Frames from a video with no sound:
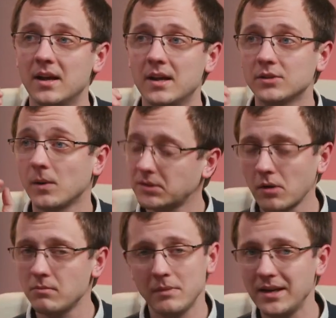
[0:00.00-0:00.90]
So I
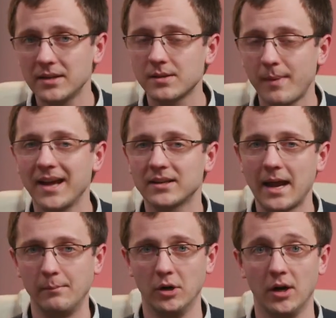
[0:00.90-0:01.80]
don't mean it's a bad
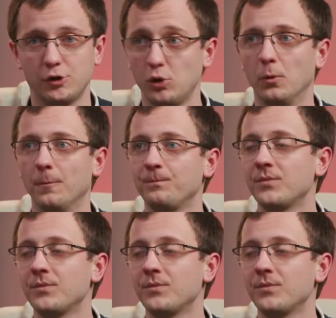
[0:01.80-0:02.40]
camera at all.